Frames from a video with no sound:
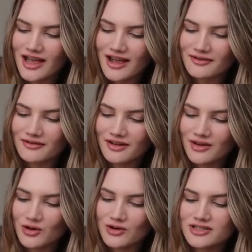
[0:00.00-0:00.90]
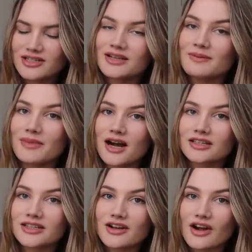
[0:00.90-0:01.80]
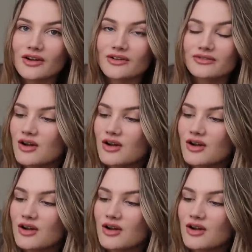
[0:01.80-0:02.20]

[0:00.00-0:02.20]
have haunted Barkley Cove,